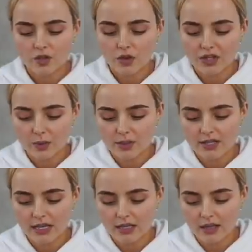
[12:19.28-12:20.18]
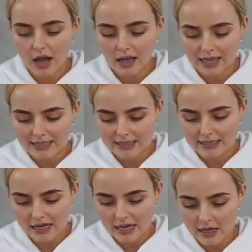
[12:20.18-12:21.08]
So this one's in classic
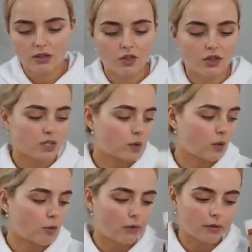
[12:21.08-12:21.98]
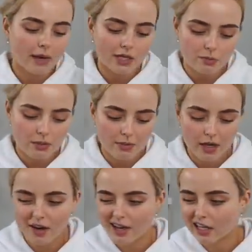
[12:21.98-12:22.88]
tan. So this one will probably match me
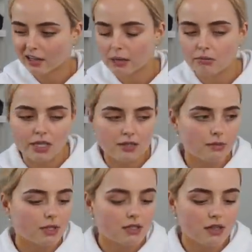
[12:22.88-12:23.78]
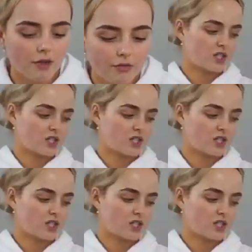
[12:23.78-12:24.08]
better and I can like mix them and stuff.